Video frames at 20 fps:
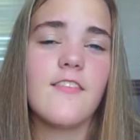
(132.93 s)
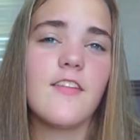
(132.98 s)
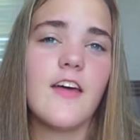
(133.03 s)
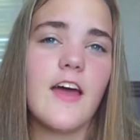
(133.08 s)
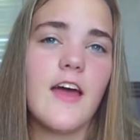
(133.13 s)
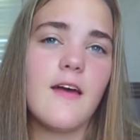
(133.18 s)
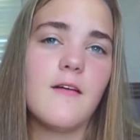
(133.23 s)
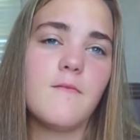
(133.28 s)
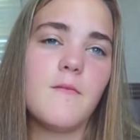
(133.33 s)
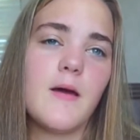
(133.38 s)

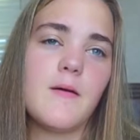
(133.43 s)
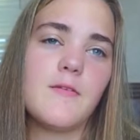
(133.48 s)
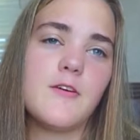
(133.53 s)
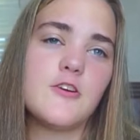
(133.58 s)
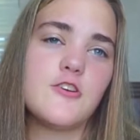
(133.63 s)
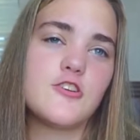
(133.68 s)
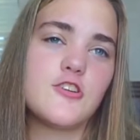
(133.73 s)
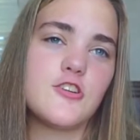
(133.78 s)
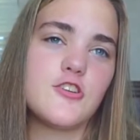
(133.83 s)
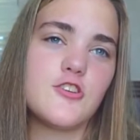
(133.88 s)
then maybe
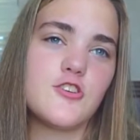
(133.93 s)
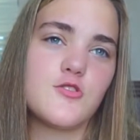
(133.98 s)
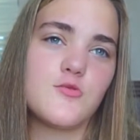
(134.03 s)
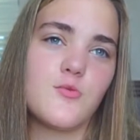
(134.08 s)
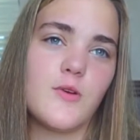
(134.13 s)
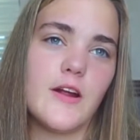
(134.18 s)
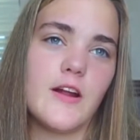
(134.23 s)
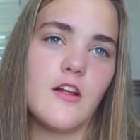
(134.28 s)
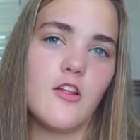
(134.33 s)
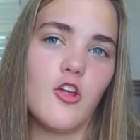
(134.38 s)
you should just
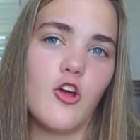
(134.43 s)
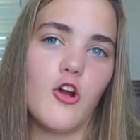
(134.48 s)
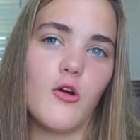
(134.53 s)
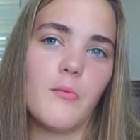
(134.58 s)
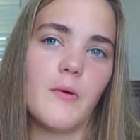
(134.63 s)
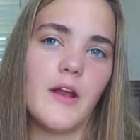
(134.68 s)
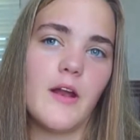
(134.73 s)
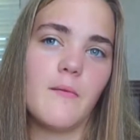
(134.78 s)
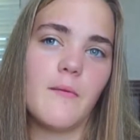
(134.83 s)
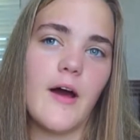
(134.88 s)
read a little
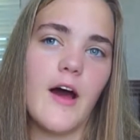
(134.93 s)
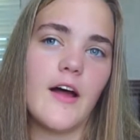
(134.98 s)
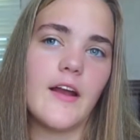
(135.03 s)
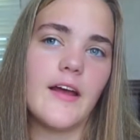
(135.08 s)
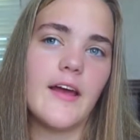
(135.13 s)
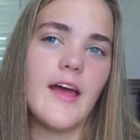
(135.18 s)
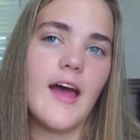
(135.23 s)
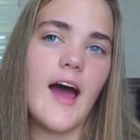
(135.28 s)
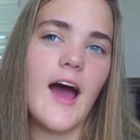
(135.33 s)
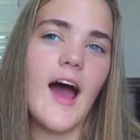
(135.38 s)
bit about
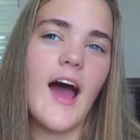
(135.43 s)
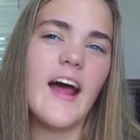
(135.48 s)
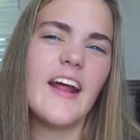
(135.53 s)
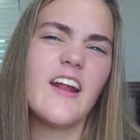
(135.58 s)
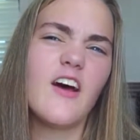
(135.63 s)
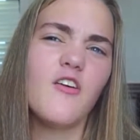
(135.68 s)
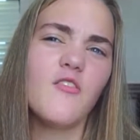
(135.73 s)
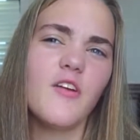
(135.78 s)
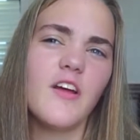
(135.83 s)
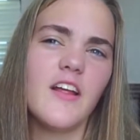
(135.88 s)
it. I
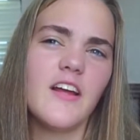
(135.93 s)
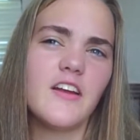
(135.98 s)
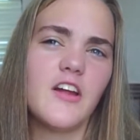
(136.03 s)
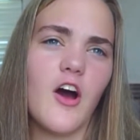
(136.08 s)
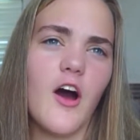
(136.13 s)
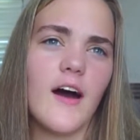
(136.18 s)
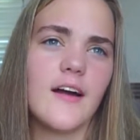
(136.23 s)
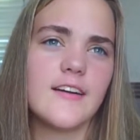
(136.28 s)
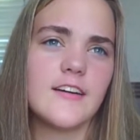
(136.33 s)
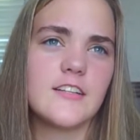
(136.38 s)
don't really
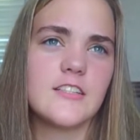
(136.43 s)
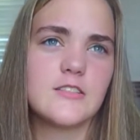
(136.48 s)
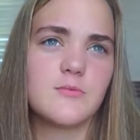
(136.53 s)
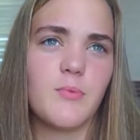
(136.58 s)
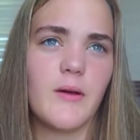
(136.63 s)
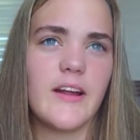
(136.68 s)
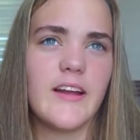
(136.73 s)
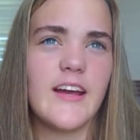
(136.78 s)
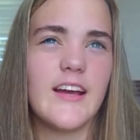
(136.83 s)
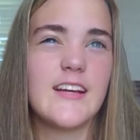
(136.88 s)
know how to
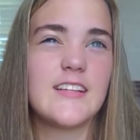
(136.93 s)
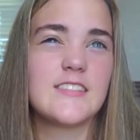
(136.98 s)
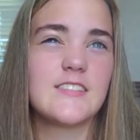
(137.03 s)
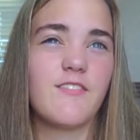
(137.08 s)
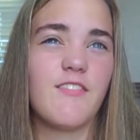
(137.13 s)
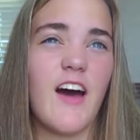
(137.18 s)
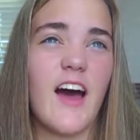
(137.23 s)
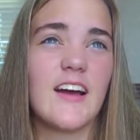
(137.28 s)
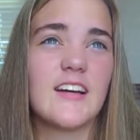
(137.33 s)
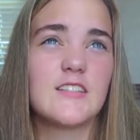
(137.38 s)
explain it because
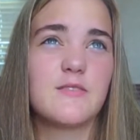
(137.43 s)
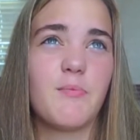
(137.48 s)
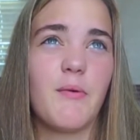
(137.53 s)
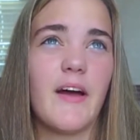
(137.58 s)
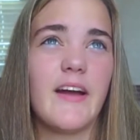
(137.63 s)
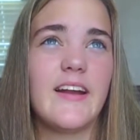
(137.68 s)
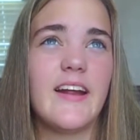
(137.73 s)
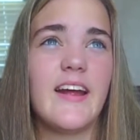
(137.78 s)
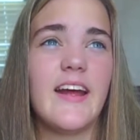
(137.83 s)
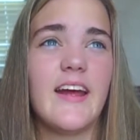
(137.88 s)
if I
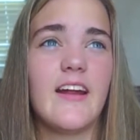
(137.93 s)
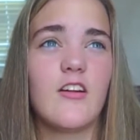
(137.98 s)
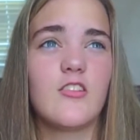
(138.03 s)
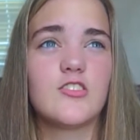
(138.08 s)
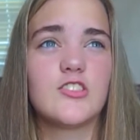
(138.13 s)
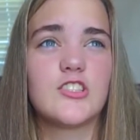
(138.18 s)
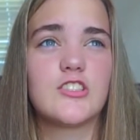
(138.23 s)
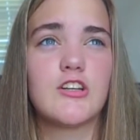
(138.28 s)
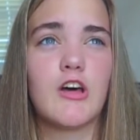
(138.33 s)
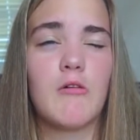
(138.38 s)
explain it, it'll
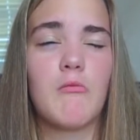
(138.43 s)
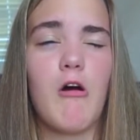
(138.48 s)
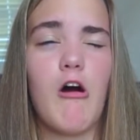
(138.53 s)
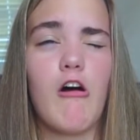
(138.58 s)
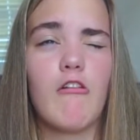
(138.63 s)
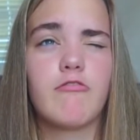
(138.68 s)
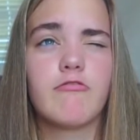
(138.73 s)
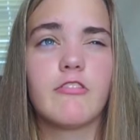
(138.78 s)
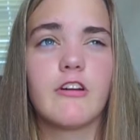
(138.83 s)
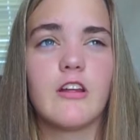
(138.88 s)
just come
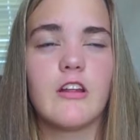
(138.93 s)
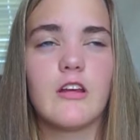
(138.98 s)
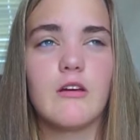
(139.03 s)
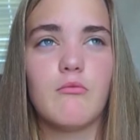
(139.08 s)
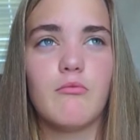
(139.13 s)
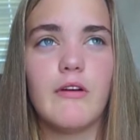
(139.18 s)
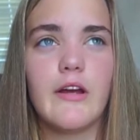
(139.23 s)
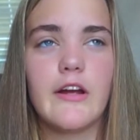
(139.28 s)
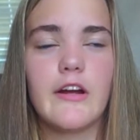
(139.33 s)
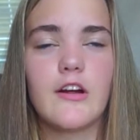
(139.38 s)
off really
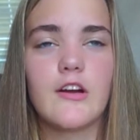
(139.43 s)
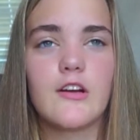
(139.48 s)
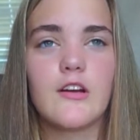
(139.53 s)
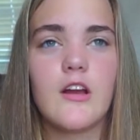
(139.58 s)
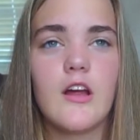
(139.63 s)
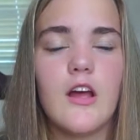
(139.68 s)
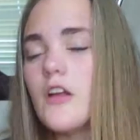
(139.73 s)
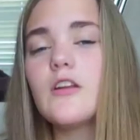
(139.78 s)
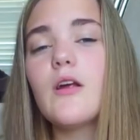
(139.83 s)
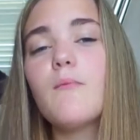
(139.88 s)
weird.
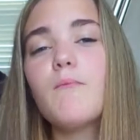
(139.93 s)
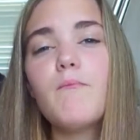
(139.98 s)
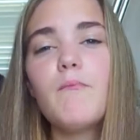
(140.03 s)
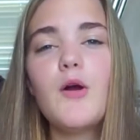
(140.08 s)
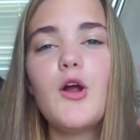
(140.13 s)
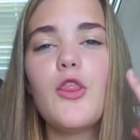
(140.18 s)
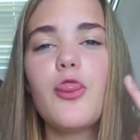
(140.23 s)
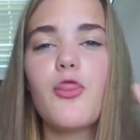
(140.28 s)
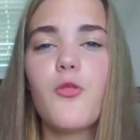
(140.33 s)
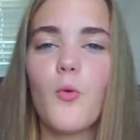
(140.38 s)

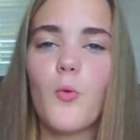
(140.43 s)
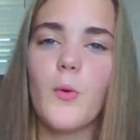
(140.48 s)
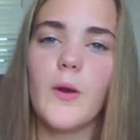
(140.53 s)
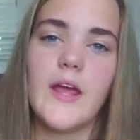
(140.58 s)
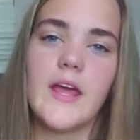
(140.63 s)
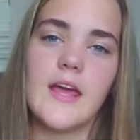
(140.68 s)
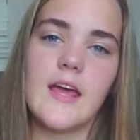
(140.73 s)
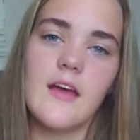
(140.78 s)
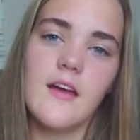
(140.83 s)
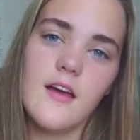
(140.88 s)
Number
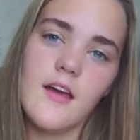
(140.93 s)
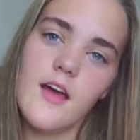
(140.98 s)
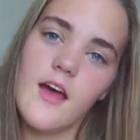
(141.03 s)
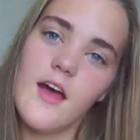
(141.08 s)
three,